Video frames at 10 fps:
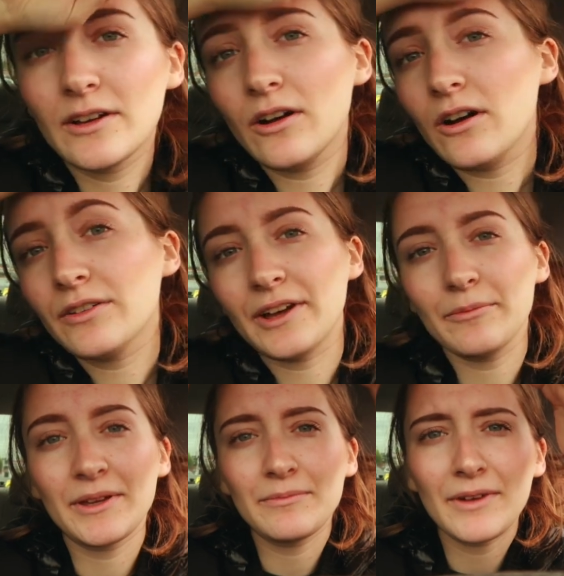Oh, that
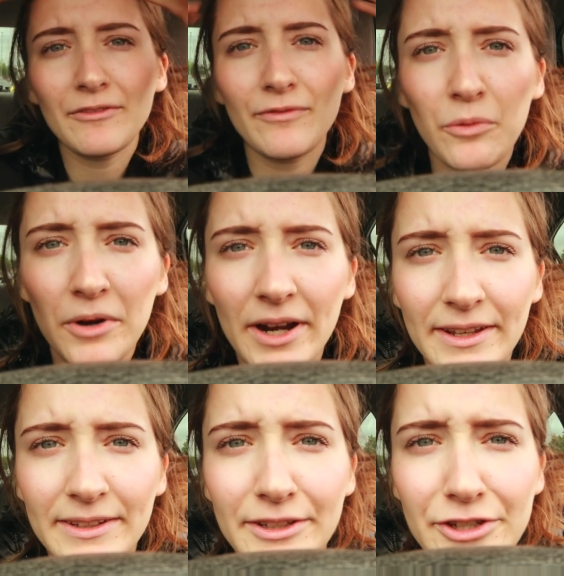made my
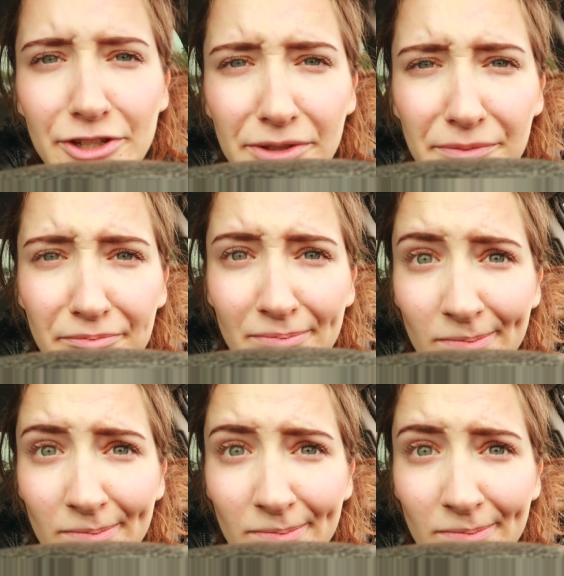forehead itchy.